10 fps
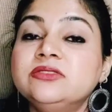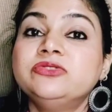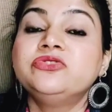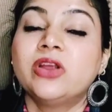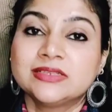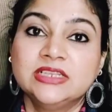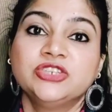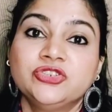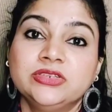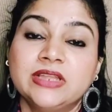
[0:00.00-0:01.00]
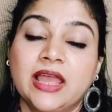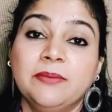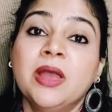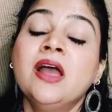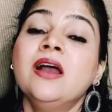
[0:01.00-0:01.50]
translation
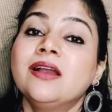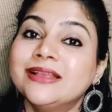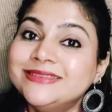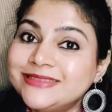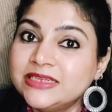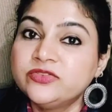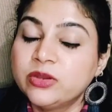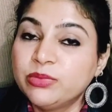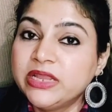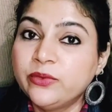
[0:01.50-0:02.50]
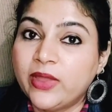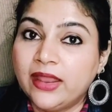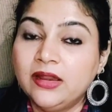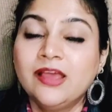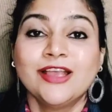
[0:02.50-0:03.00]
time considerably well,